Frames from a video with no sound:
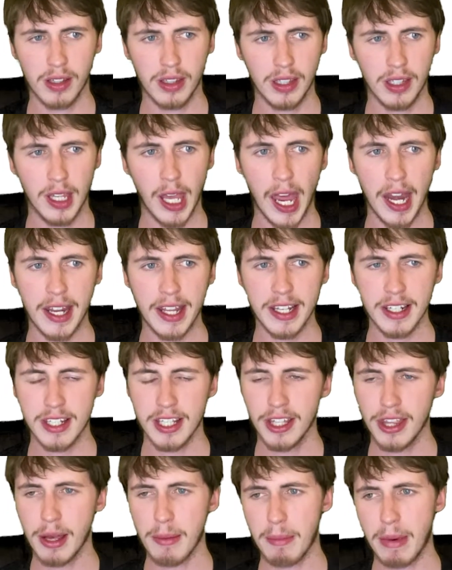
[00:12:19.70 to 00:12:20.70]
getting
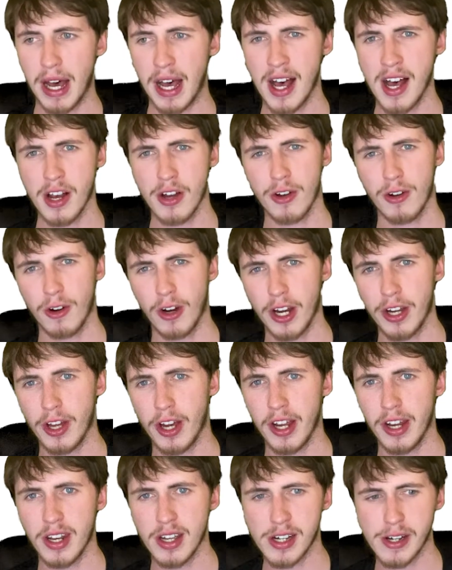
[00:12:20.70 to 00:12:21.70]
to the mark, or I
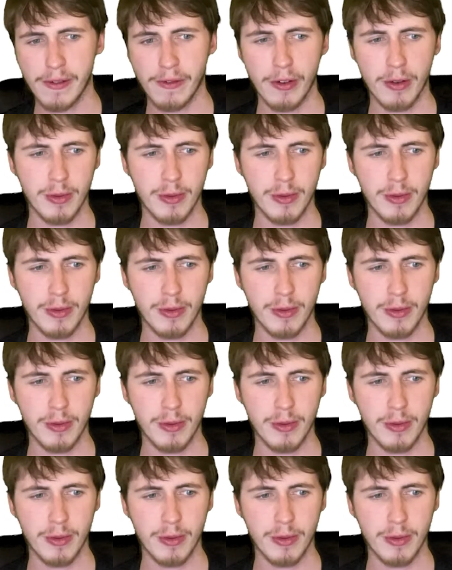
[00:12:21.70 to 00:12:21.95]
don't know if it